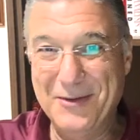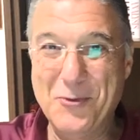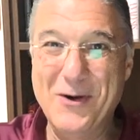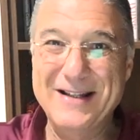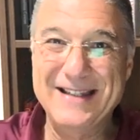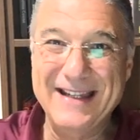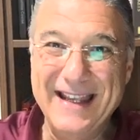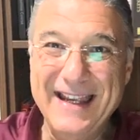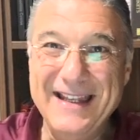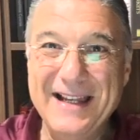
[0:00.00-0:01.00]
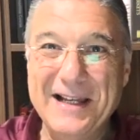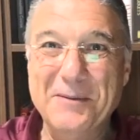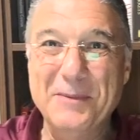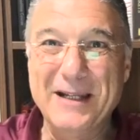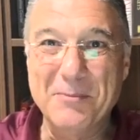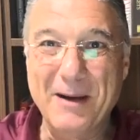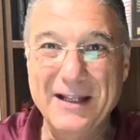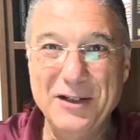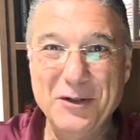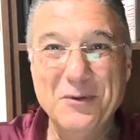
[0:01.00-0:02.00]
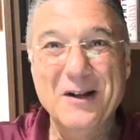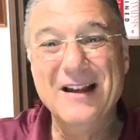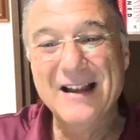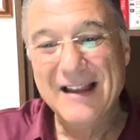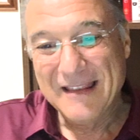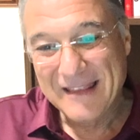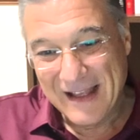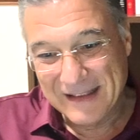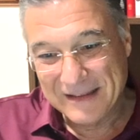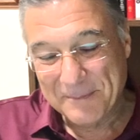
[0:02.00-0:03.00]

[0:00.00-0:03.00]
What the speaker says: Once again, let me remind you that